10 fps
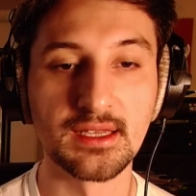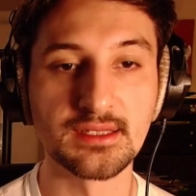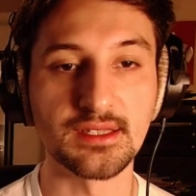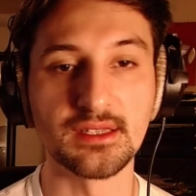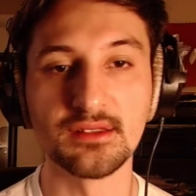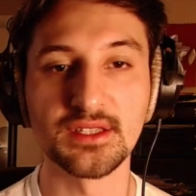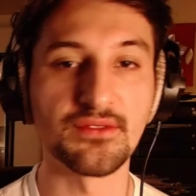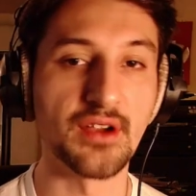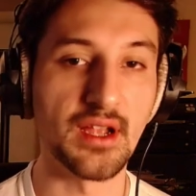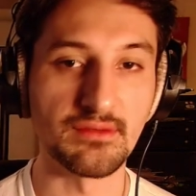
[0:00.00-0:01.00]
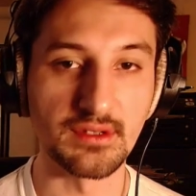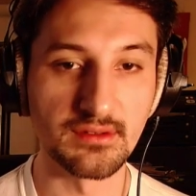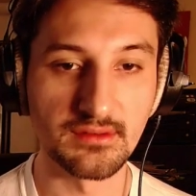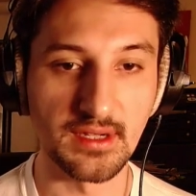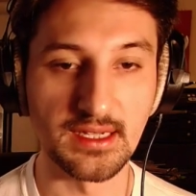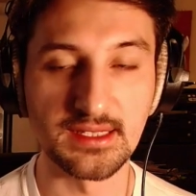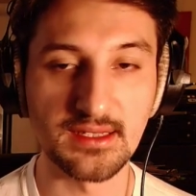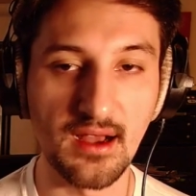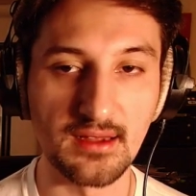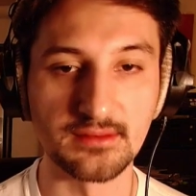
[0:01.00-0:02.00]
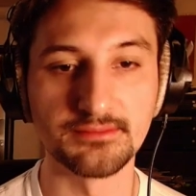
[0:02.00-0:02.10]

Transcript: So you lose it forever, right? It's gone.